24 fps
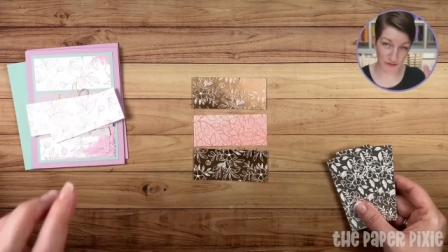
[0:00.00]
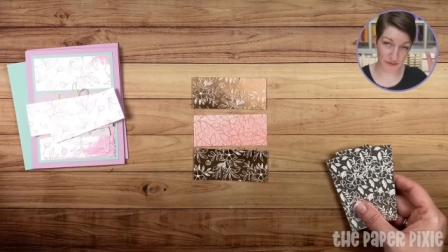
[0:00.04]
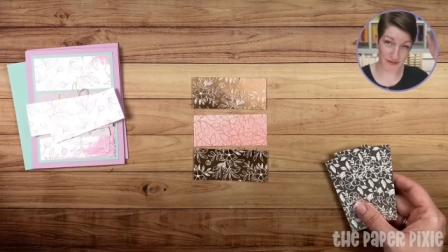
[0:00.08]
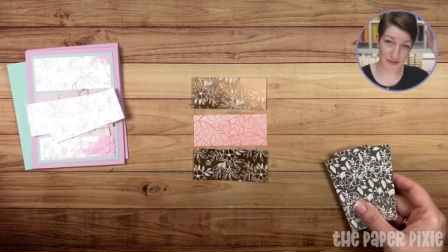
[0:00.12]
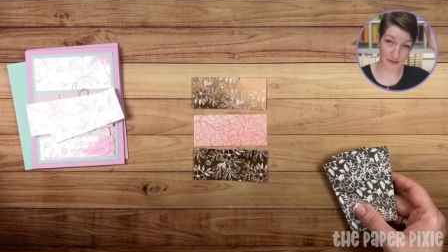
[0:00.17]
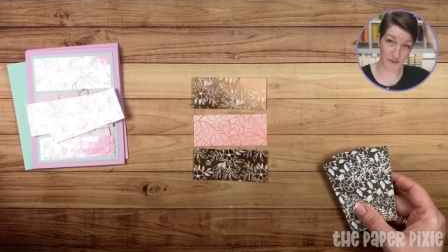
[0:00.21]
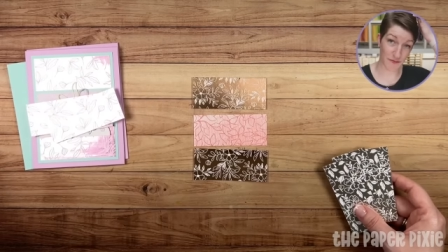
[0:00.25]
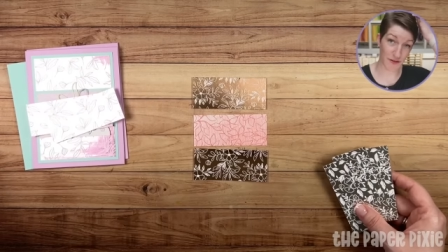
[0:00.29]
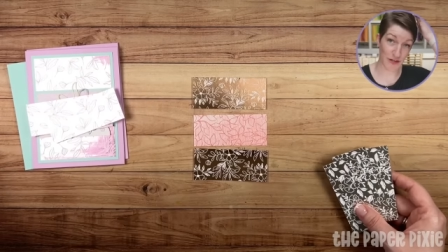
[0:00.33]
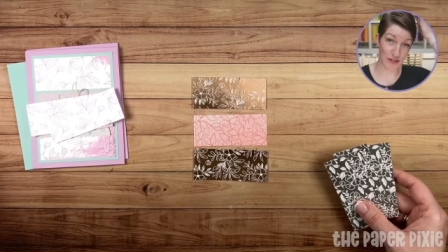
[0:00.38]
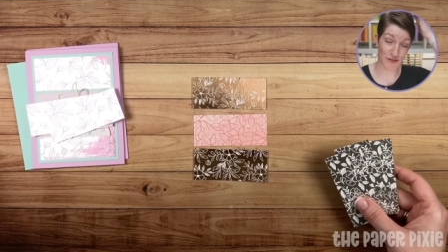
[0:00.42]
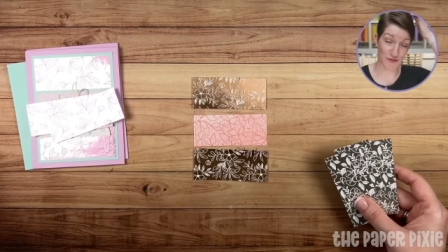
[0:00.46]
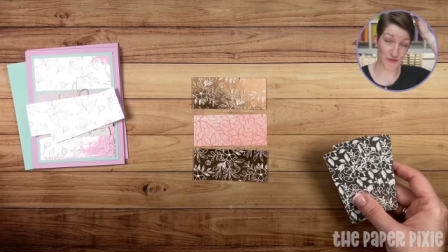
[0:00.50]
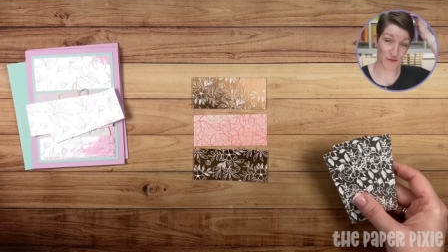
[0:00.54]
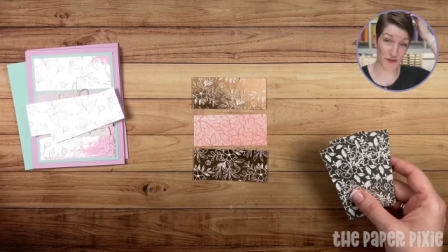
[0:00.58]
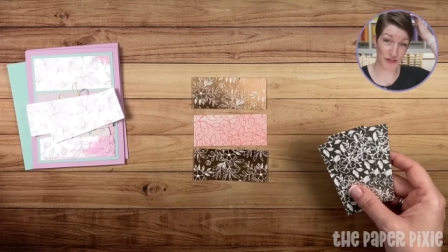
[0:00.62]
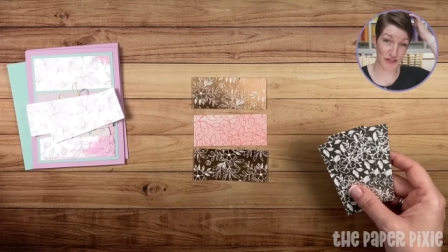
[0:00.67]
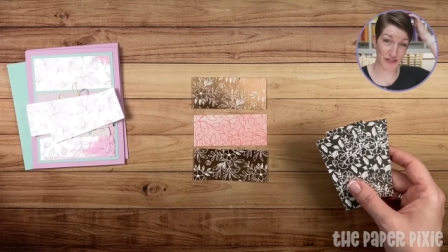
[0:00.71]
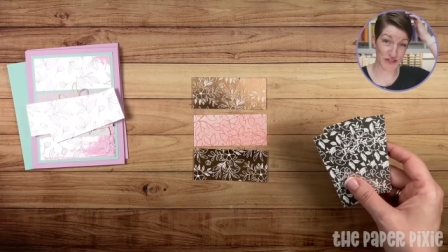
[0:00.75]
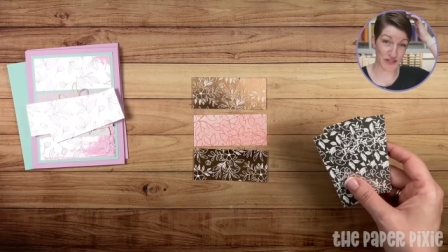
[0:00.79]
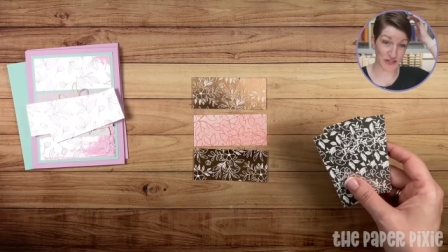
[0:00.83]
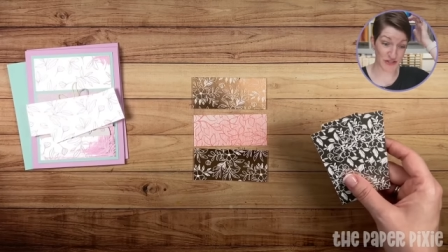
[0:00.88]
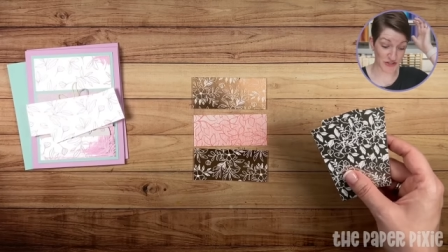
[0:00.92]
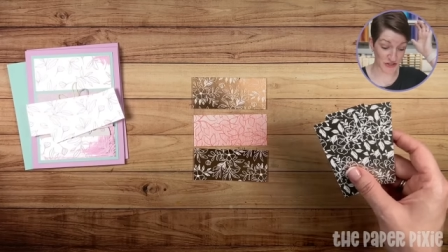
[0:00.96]
use the Fresh
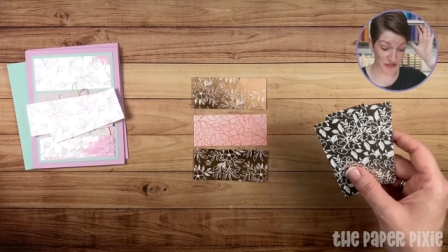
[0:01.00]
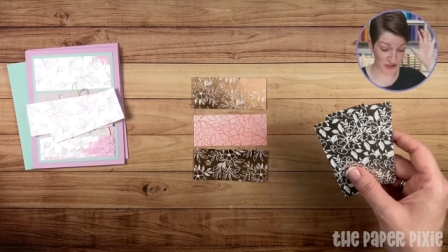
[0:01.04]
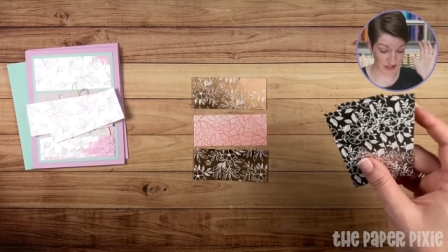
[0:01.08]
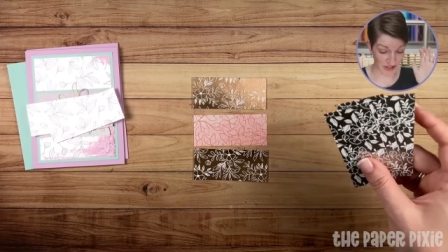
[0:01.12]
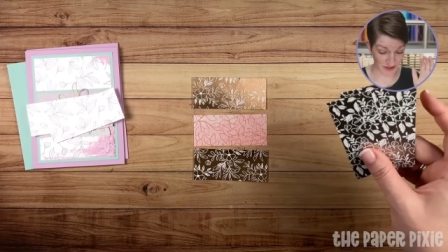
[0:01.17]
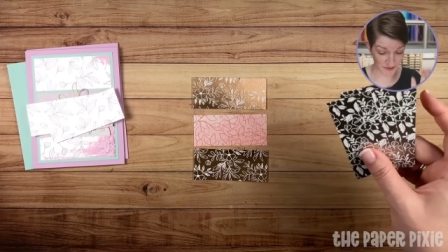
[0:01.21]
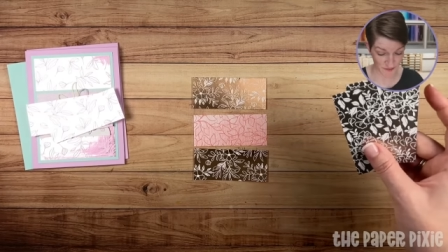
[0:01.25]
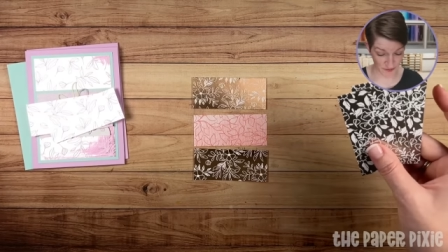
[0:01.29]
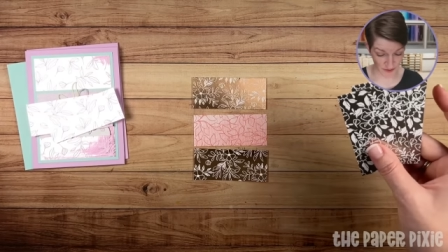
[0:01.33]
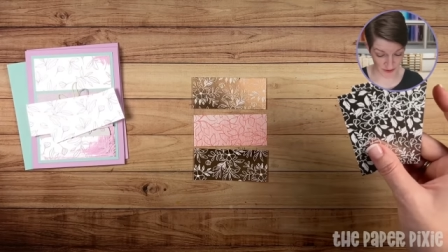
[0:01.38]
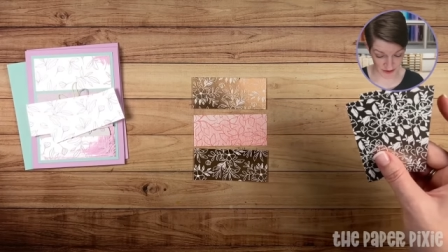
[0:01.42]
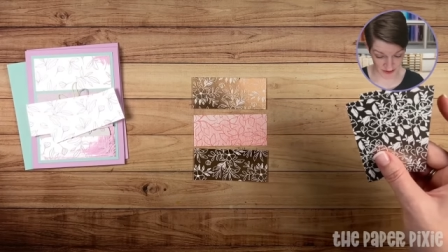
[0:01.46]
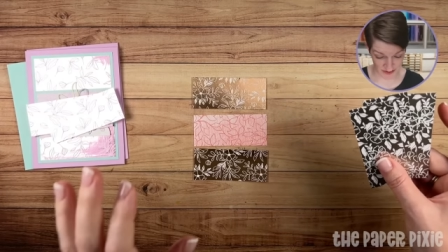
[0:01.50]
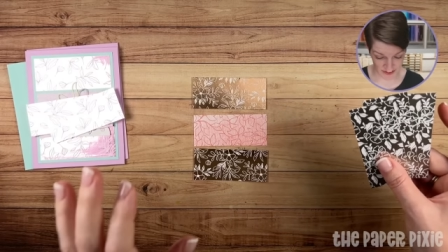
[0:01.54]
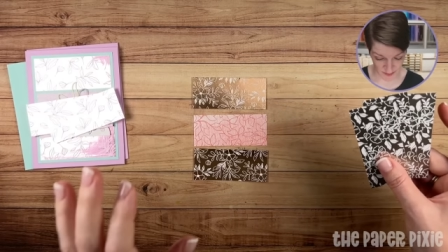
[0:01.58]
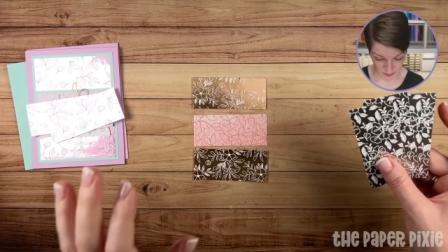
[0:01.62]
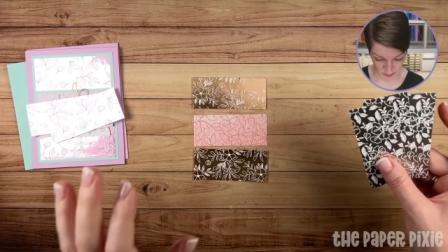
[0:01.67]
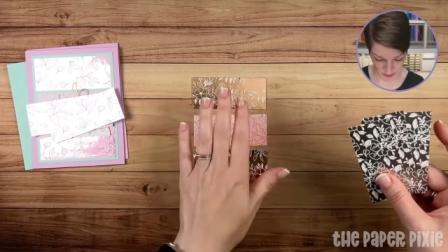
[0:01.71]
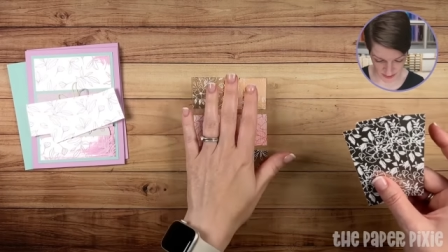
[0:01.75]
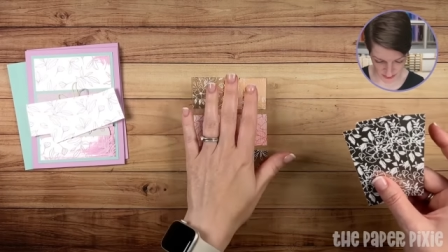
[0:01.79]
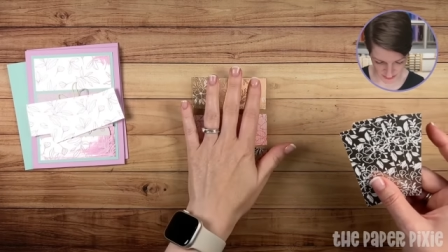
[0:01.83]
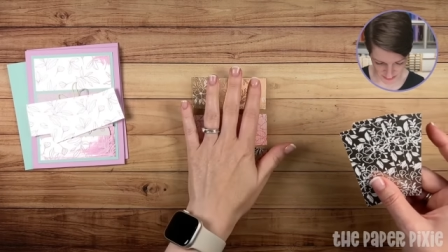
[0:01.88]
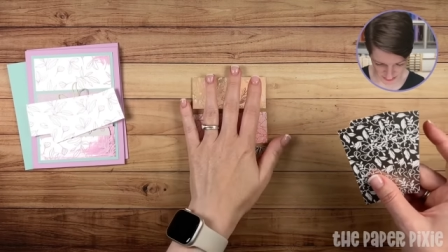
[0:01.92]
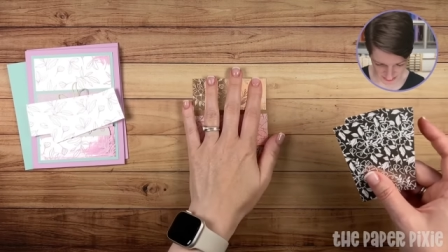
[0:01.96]
Freesia sheet for this
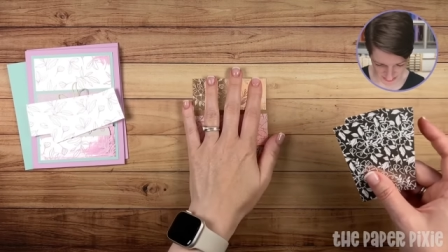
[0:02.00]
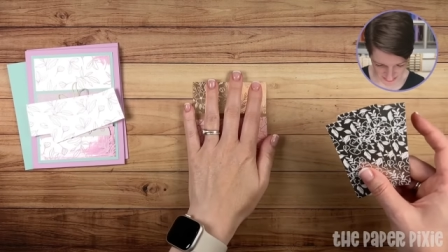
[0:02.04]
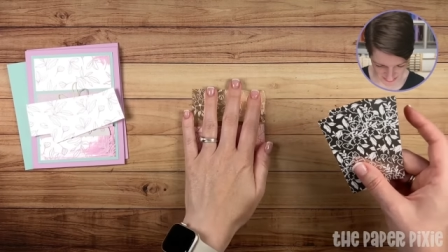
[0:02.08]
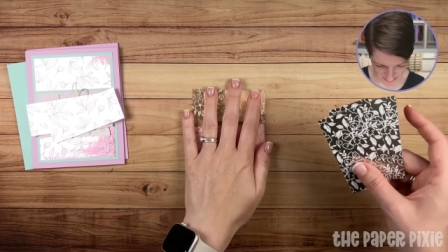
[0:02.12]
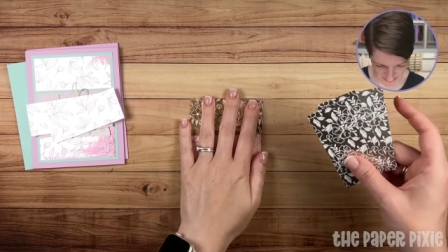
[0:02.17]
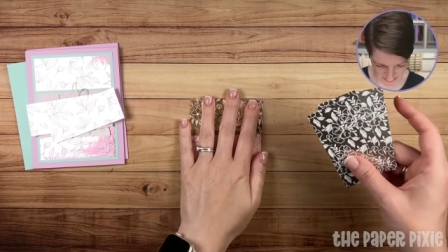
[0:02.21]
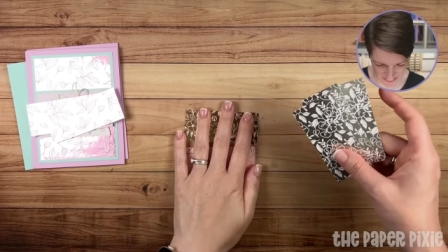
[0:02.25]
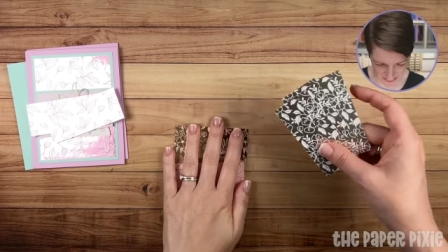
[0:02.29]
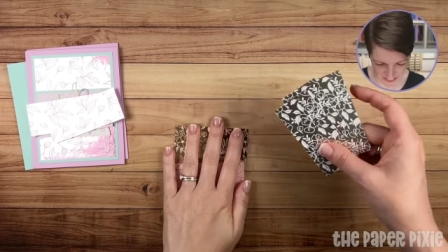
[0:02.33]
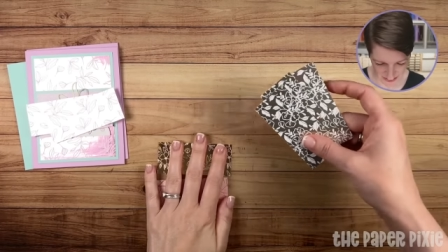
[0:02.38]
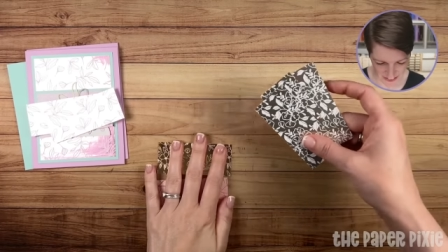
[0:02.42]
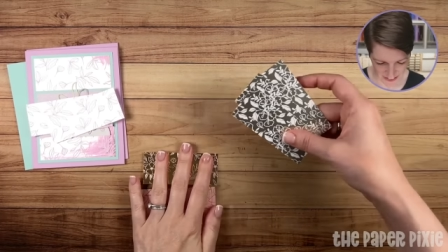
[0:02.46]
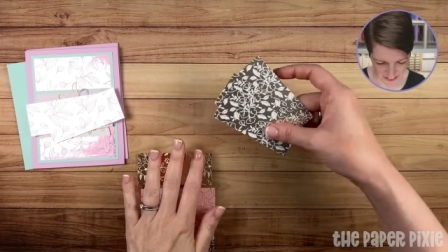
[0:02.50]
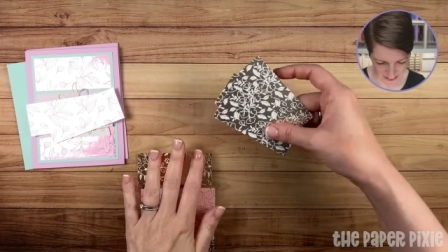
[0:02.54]
project.